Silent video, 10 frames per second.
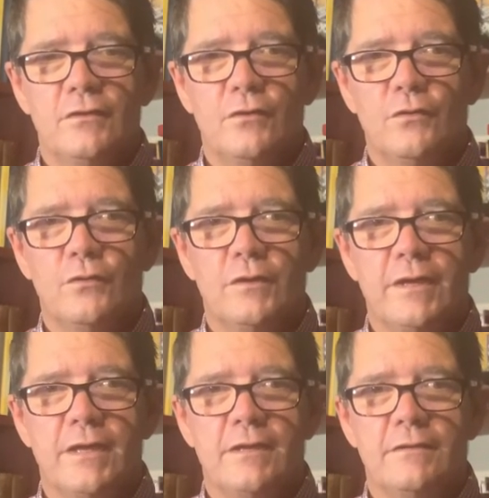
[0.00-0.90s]
or
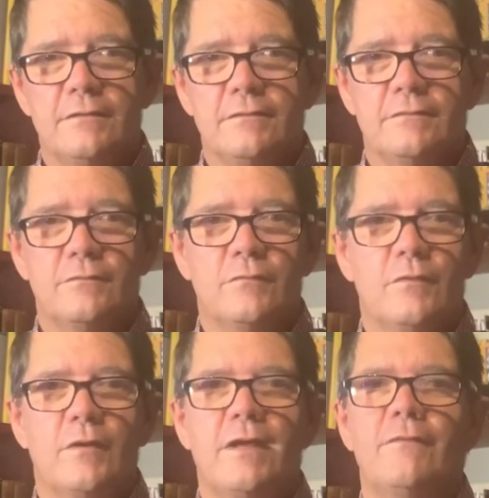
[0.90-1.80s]
in
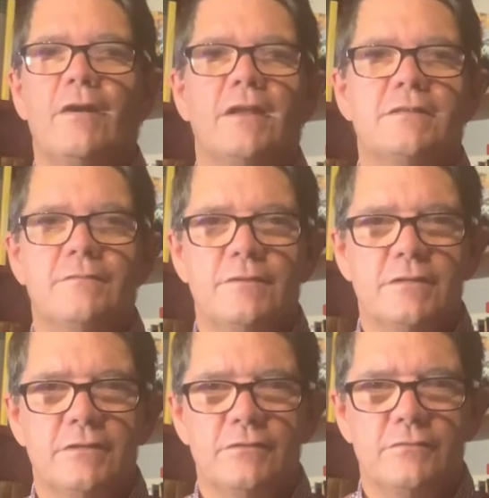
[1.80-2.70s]
whatever activity
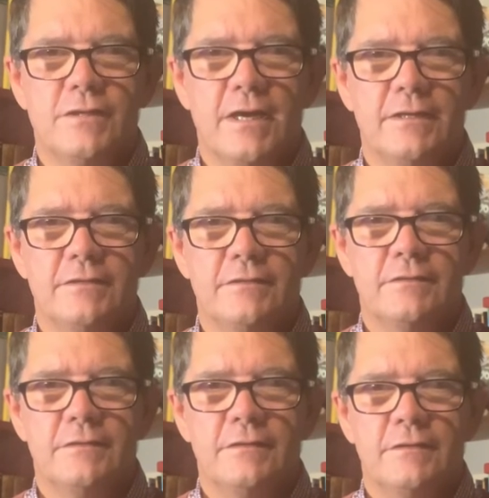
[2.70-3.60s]
you take,
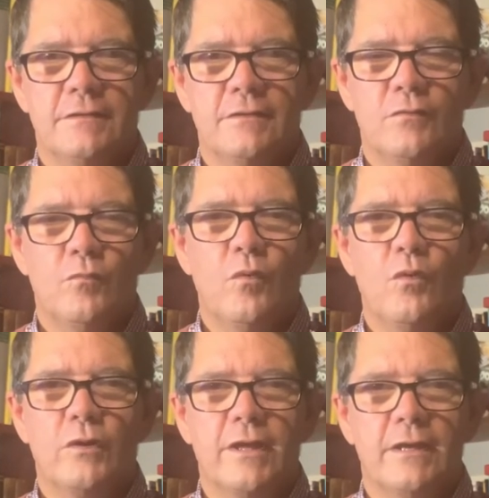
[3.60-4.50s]

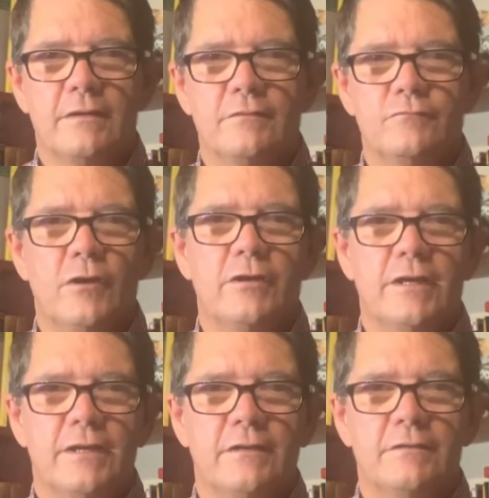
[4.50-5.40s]
walking,
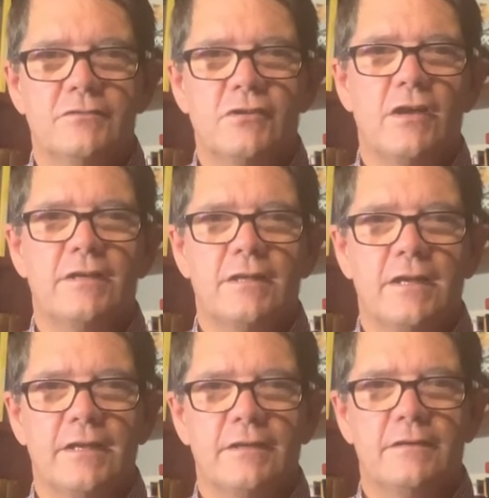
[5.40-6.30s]
running,
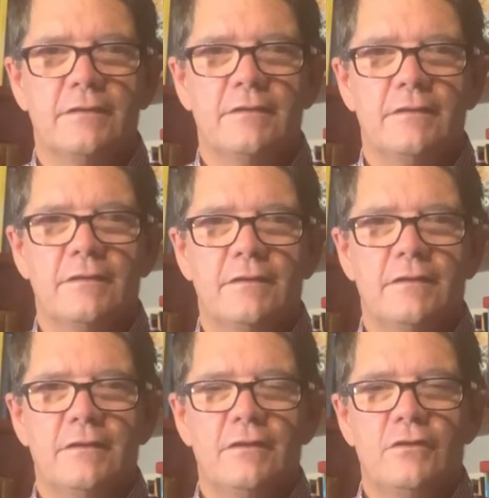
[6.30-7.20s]
cycling,
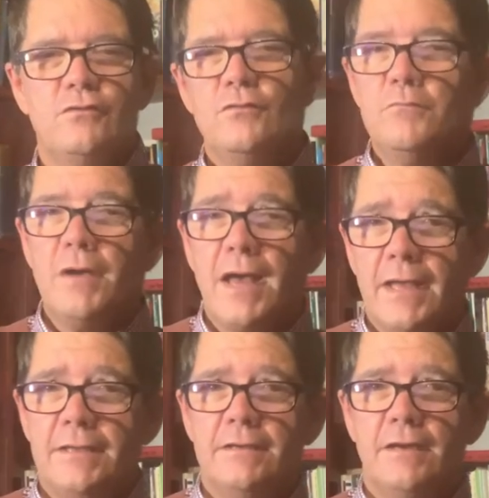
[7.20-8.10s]
you
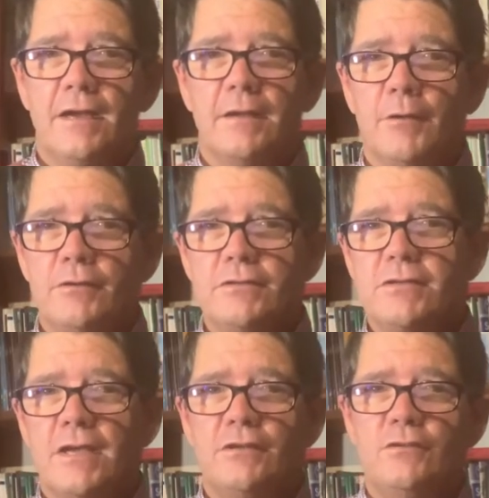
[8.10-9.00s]
may, and I'm only
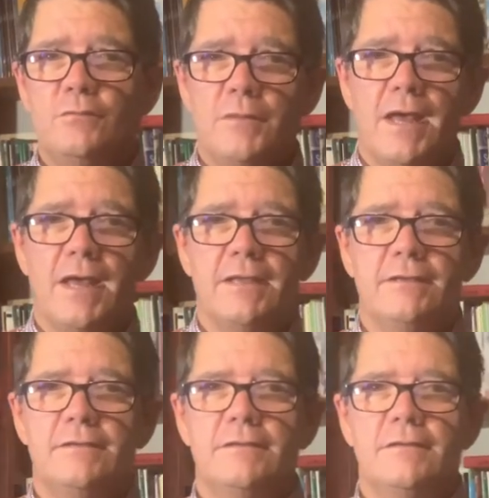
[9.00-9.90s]
saying you may,